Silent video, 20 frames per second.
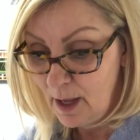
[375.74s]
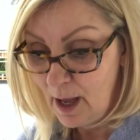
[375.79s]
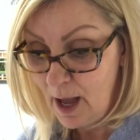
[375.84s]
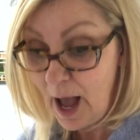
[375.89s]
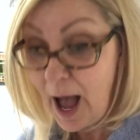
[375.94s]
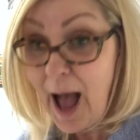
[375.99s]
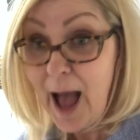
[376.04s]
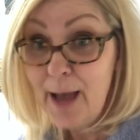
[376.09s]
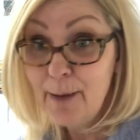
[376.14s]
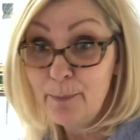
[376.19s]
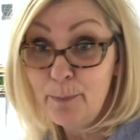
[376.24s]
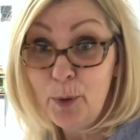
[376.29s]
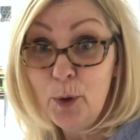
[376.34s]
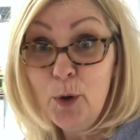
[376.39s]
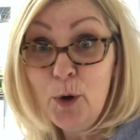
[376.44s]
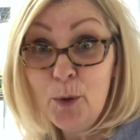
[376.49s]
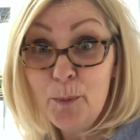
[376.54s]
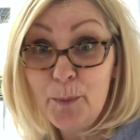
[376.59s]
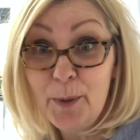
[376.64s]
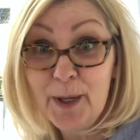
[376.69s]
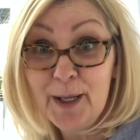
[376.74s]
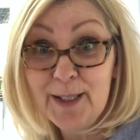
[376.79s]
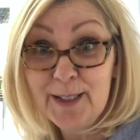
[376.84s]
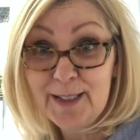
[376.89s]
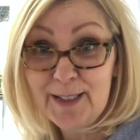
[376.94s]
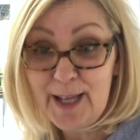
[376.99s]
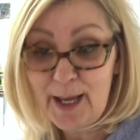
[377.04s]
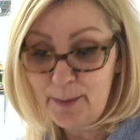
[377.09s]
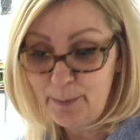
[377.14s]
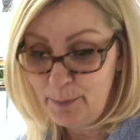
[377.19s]
I poop,
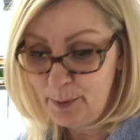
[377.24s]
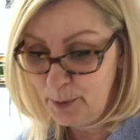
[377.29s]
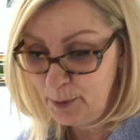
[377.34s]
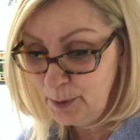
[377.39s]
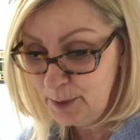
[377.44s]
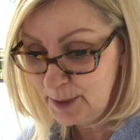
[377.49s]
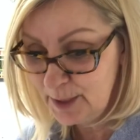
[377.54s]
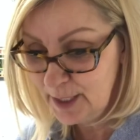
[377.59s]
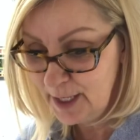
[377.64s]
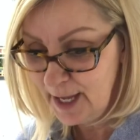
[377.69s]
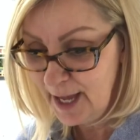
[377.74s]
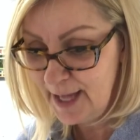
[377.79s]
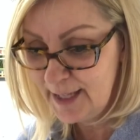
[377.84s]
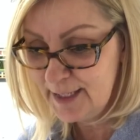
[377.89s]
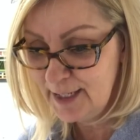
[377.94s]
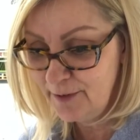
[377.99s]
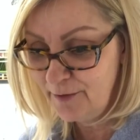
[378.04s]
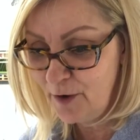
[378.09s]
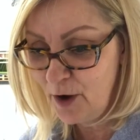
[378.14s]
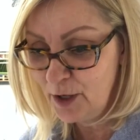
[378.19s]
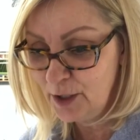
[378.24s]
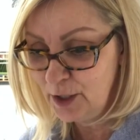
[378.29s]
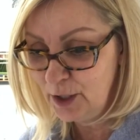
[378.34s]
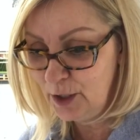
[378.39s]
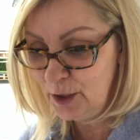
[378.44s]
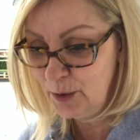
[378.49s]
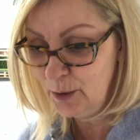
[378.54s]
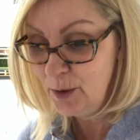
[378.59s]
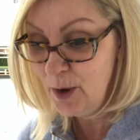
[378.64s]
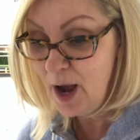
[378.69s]
said Boots, as if on
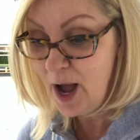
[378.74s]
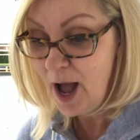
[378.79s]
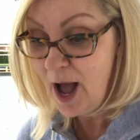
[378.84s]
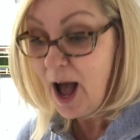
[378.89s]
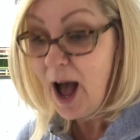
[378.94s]
cue.